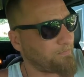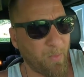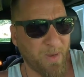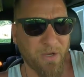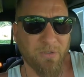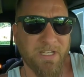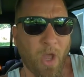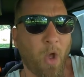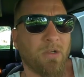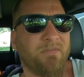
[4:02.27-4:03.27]
Apparently,
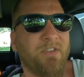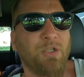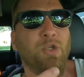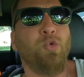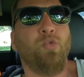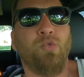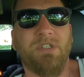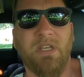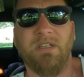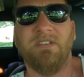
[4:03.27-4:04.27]
all of the
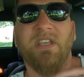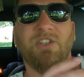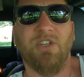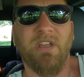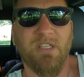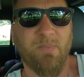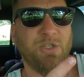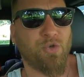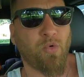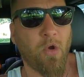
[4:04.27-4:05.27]
news and attention that's
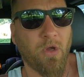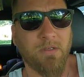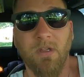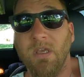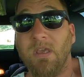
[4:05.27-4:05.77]
been drawn